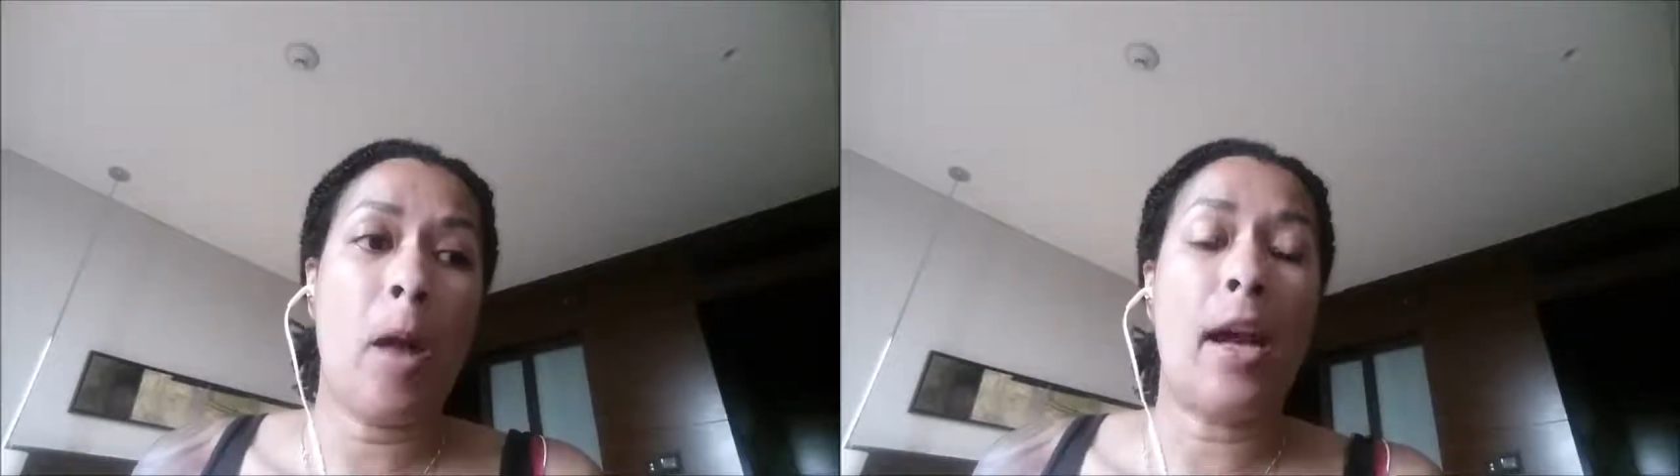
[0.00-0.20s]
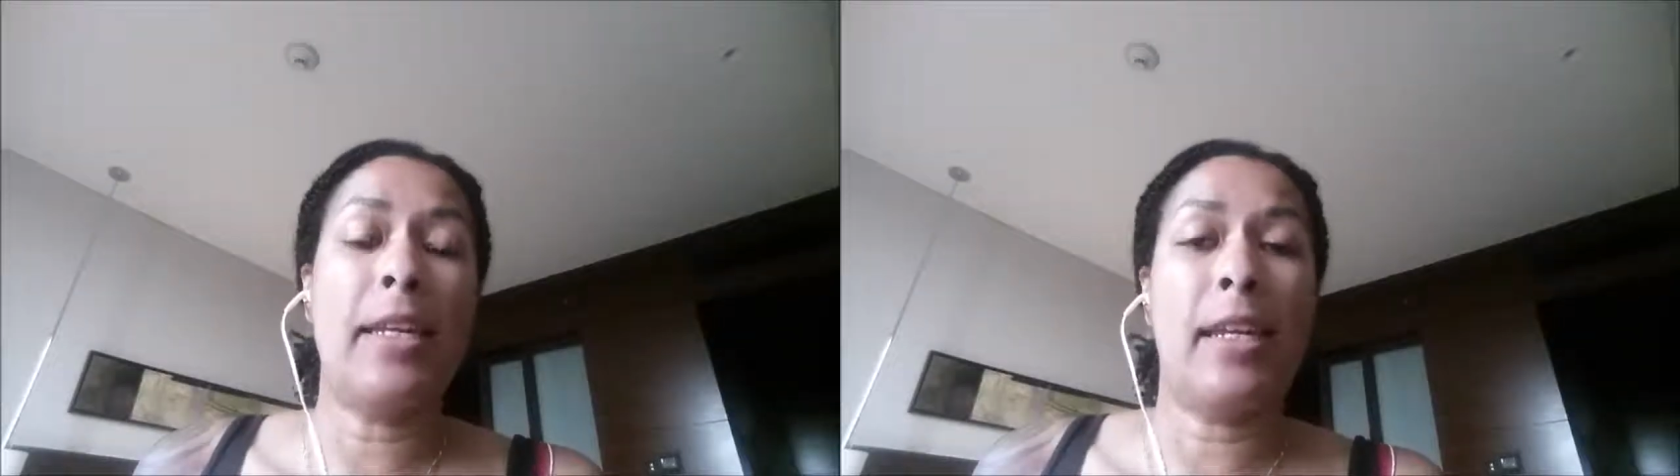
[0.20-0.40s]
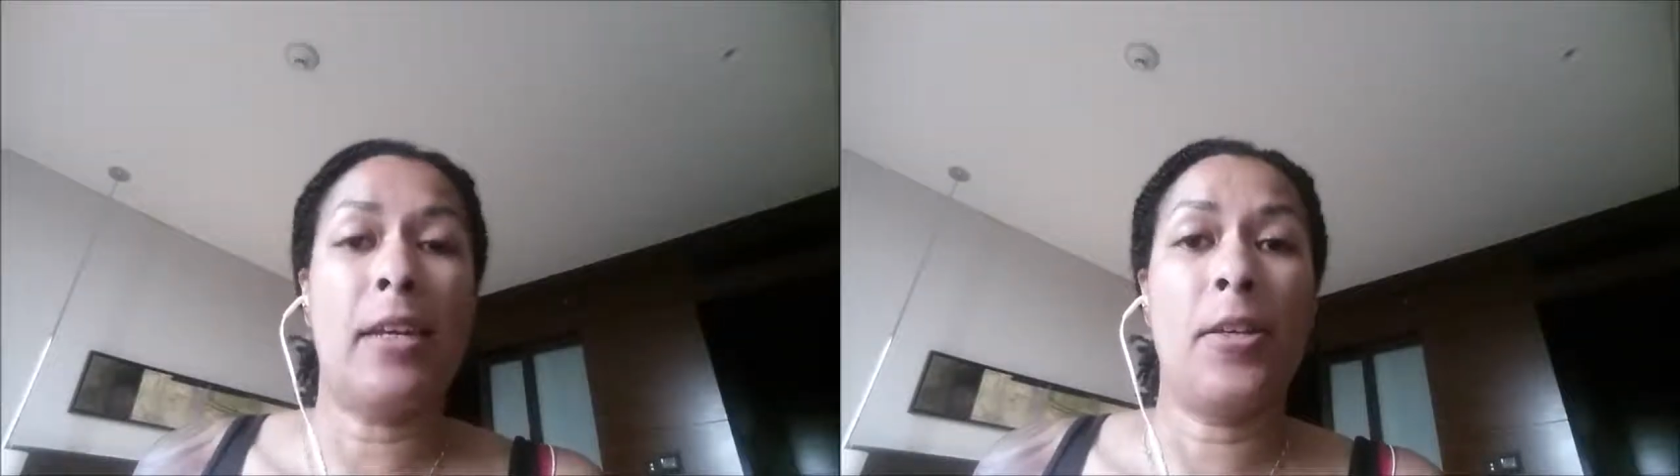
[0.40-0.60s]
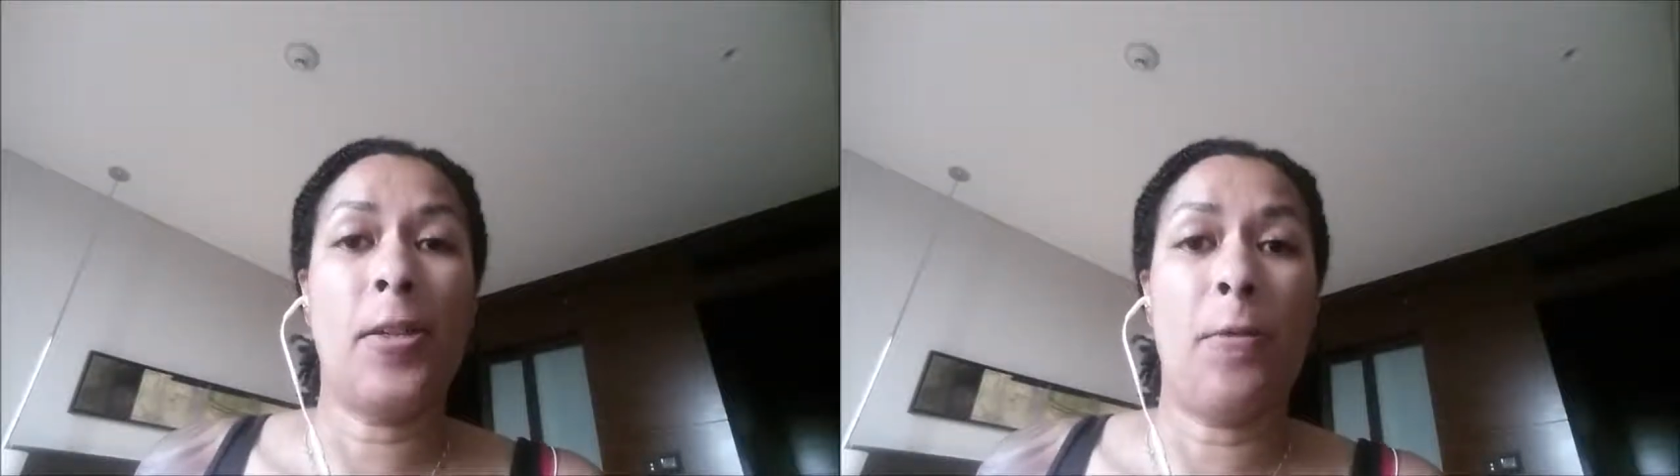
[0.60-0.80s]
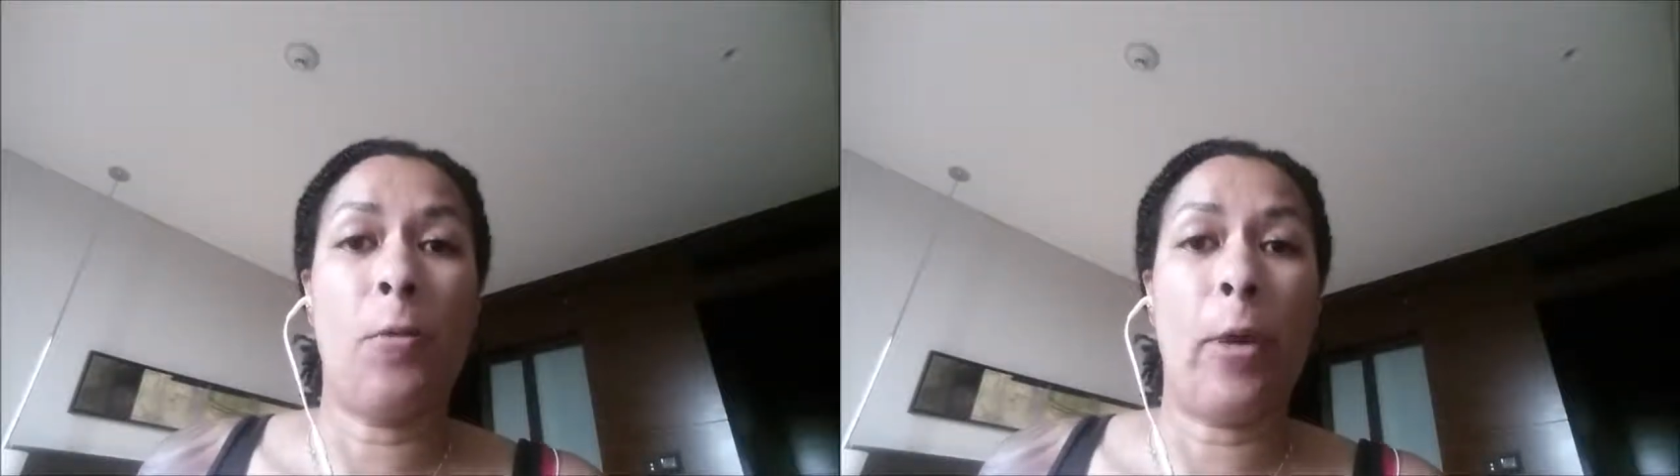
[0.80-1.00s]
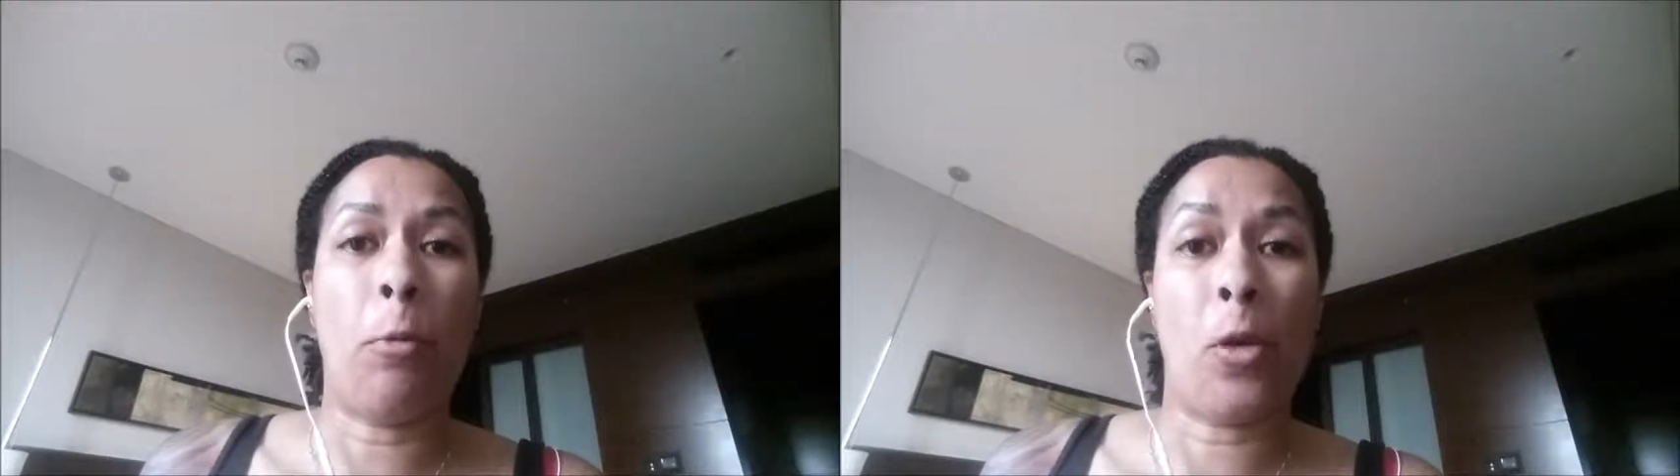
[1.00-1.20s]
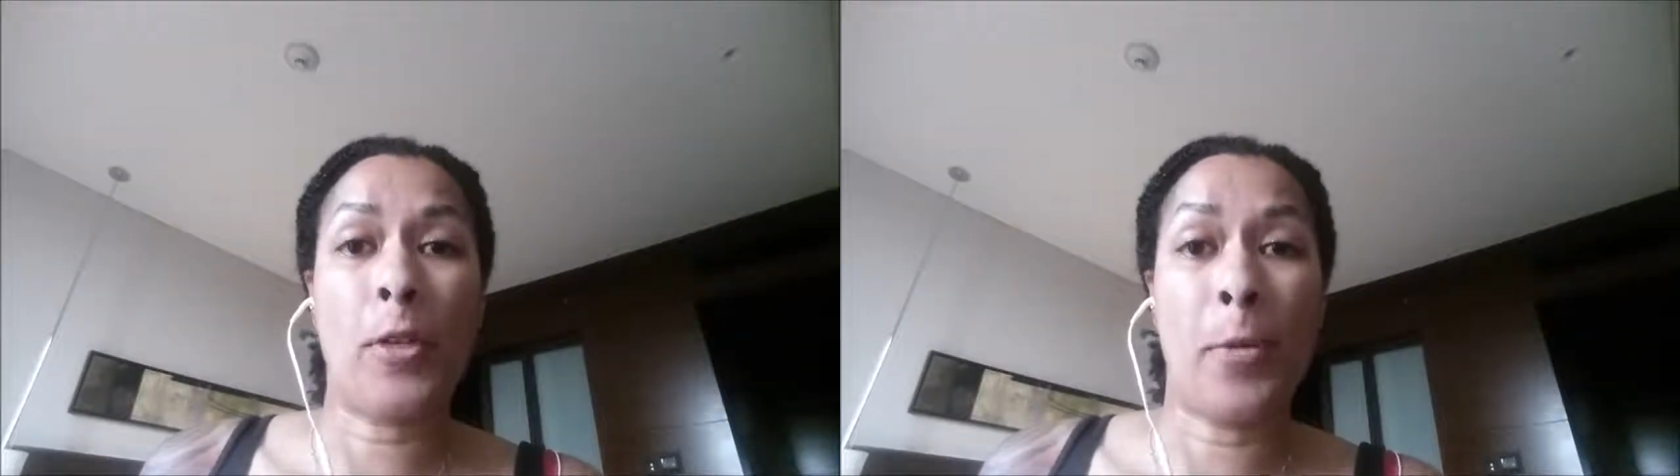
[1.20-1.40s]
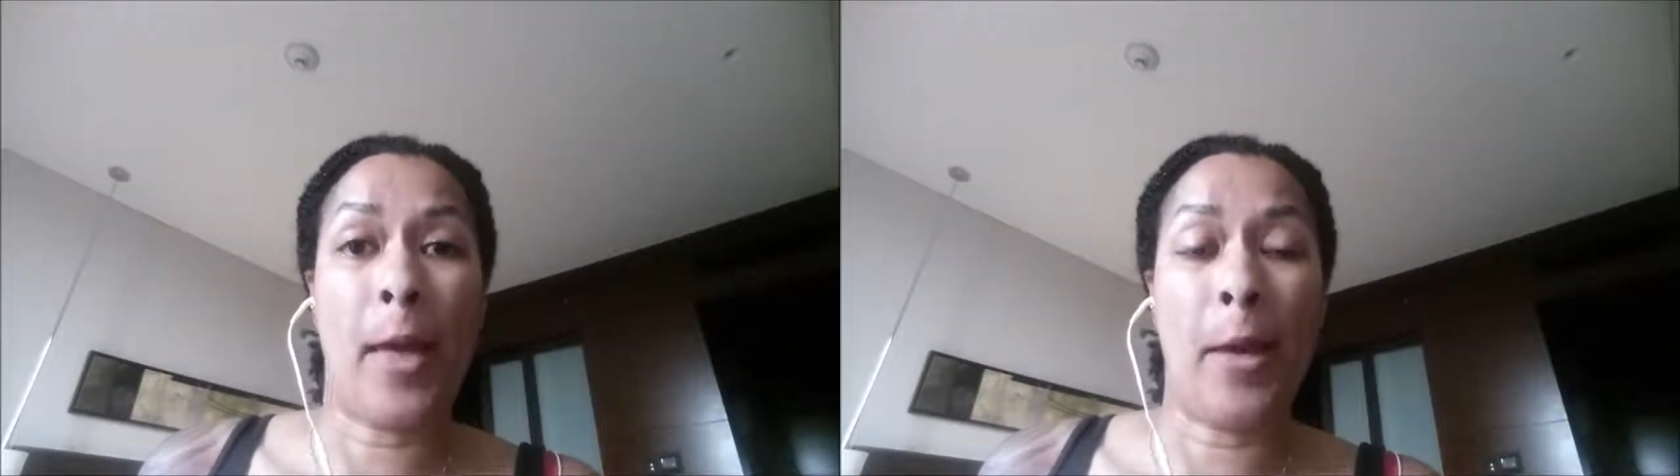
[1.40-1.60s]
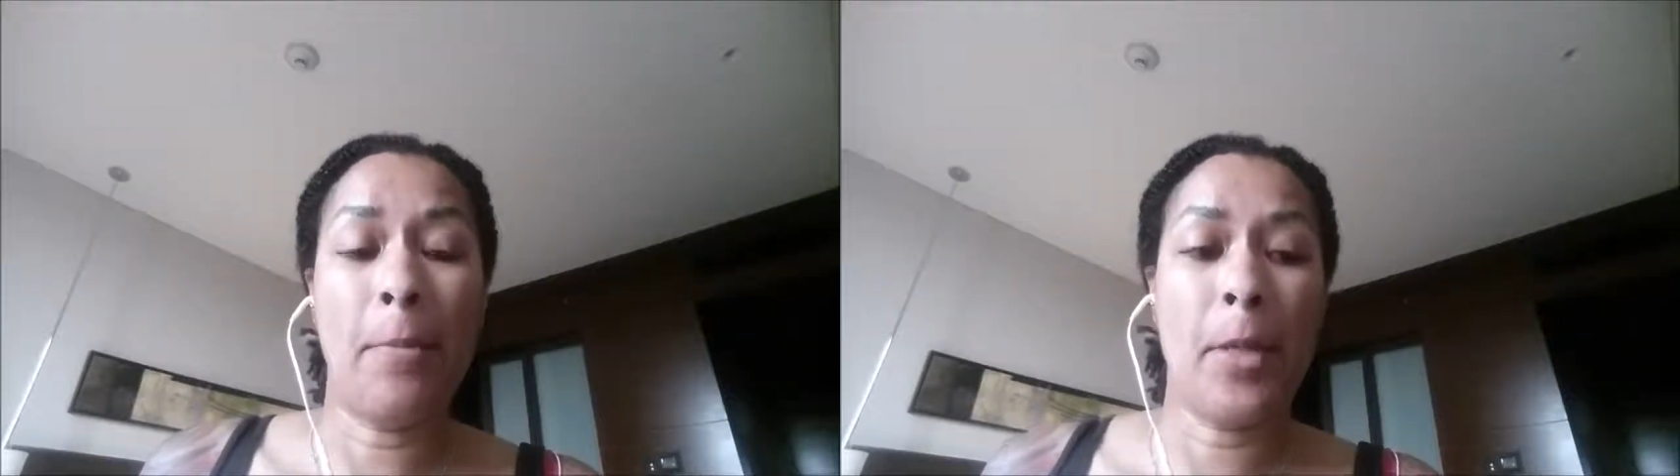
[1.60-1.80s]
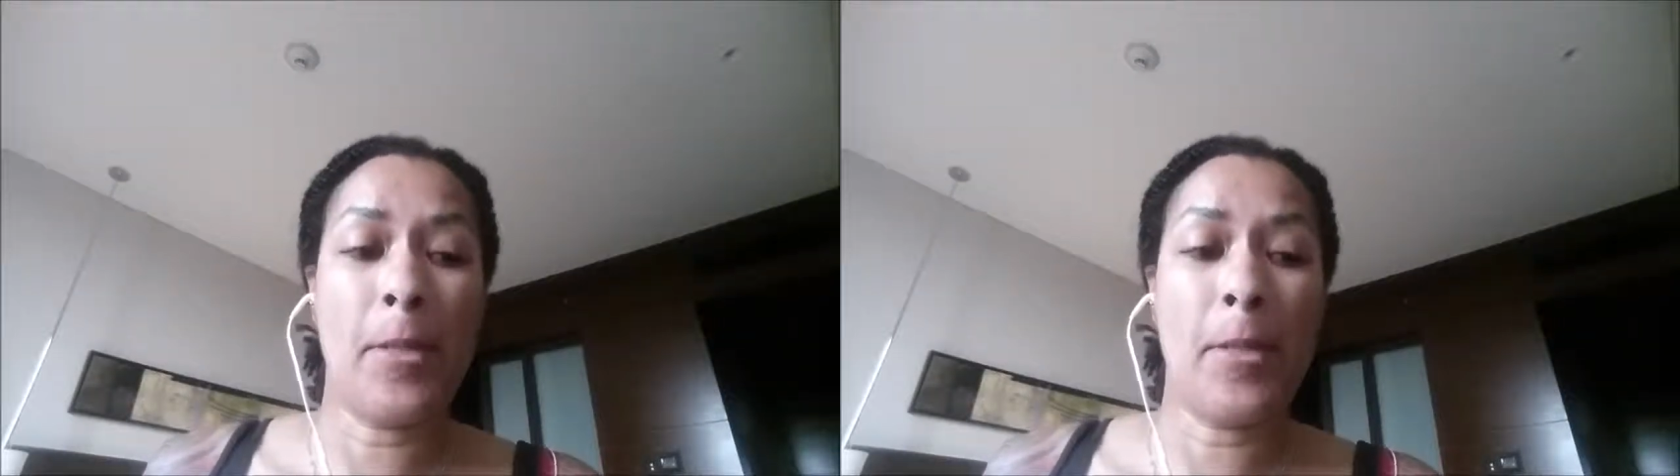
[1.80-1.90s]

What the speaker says: ideas of what works for them.